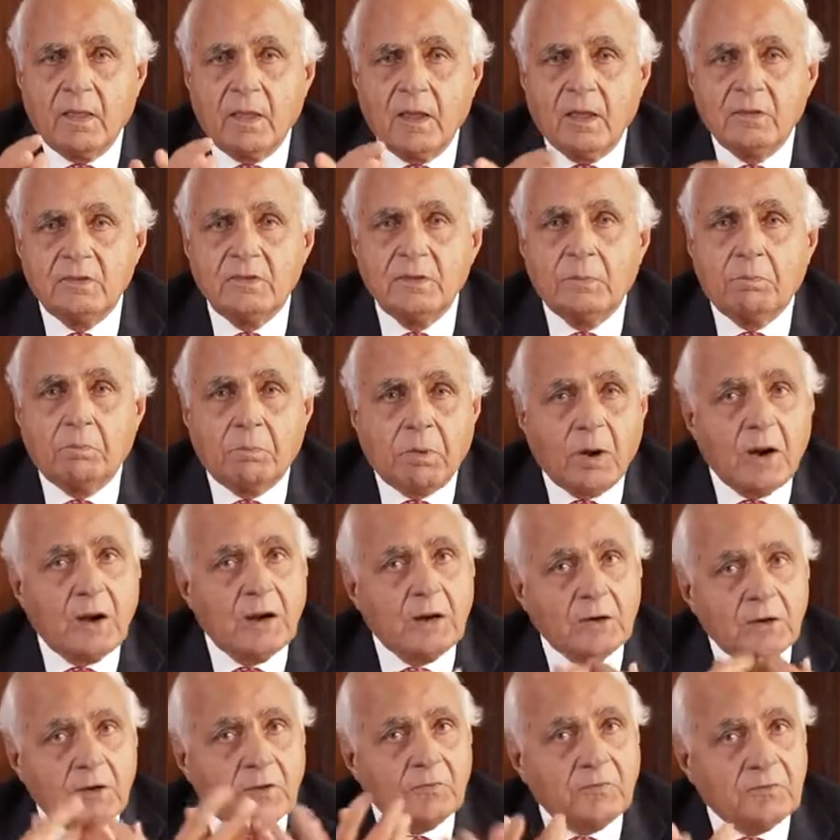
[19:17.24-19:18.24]
As a
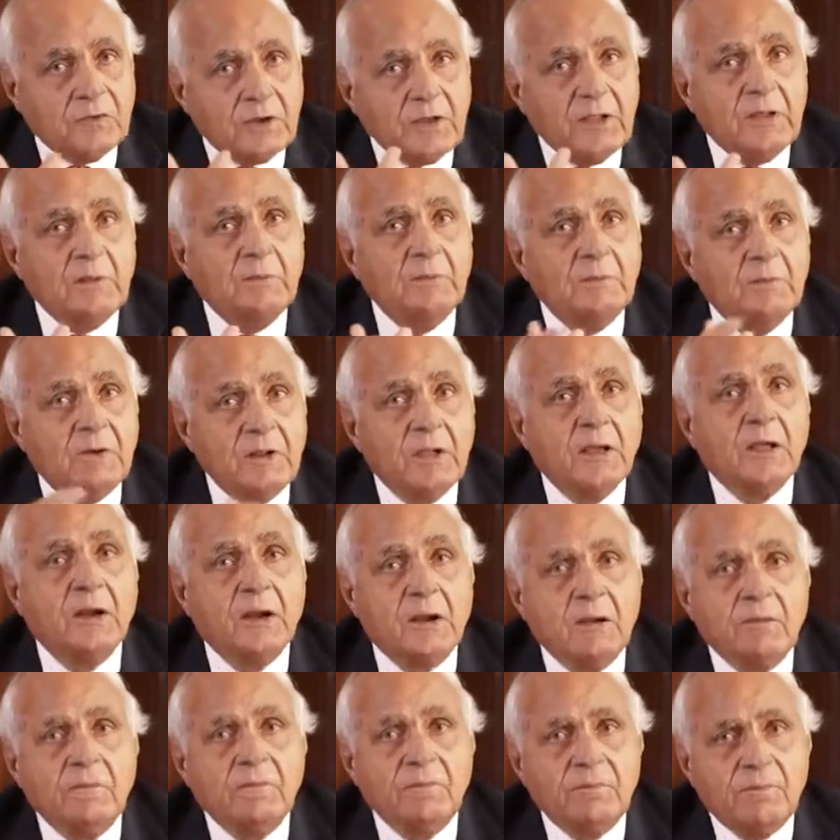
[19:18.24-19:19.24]
part of Team
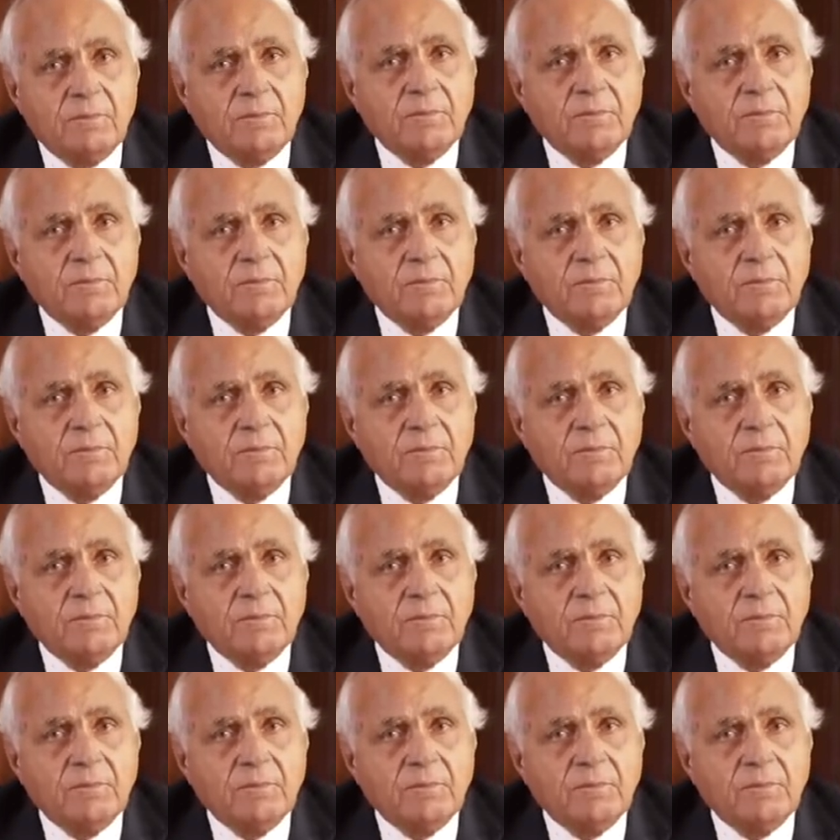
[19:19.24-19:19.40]
DLF,